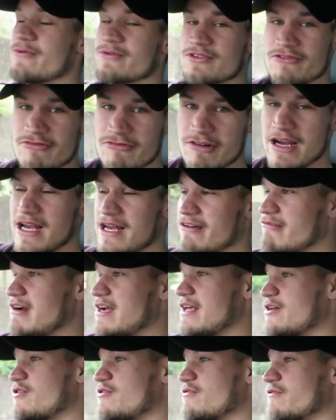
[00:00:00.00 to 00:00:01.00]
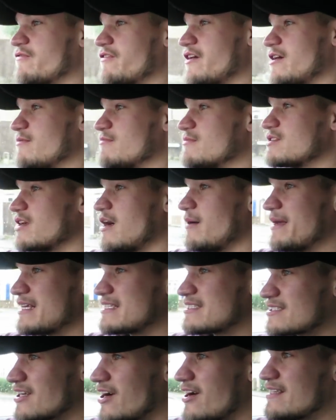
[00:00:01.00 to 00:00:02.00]
it was a really, really cool film. So I'm
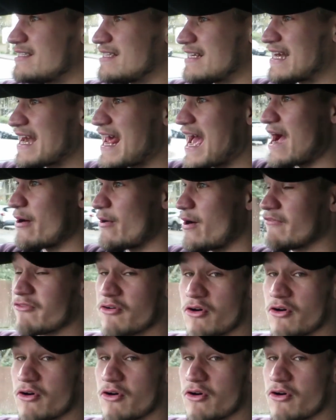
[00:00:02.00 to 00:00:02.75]
excited now.